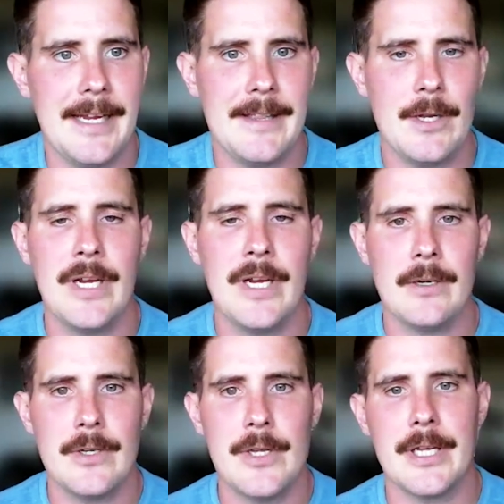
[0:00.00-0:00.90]
Like the
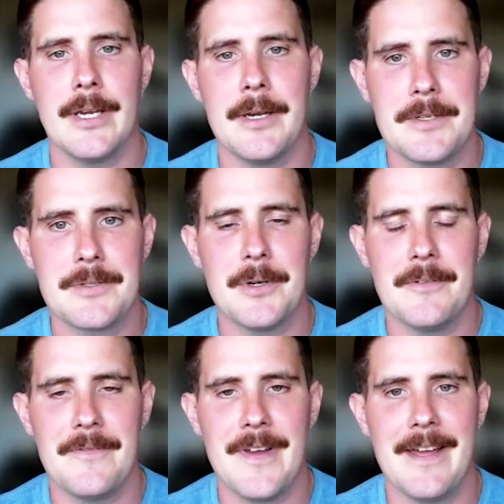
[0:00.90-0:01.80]
quicker you can sort
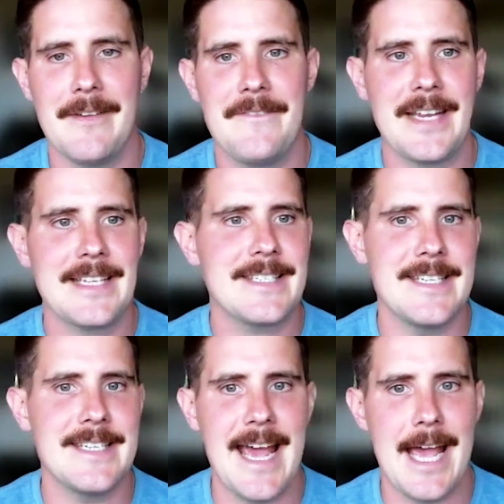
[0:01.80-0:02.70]
of fix
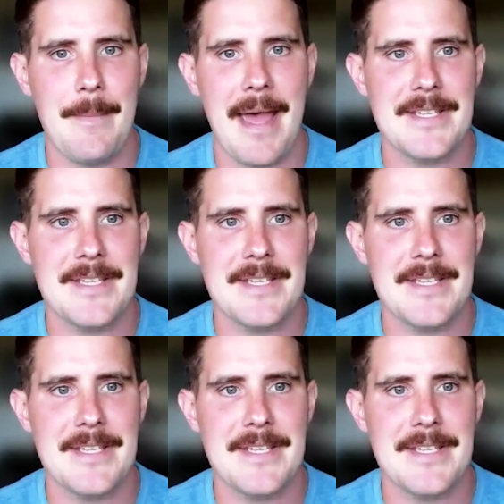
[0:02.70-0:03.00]
the dam,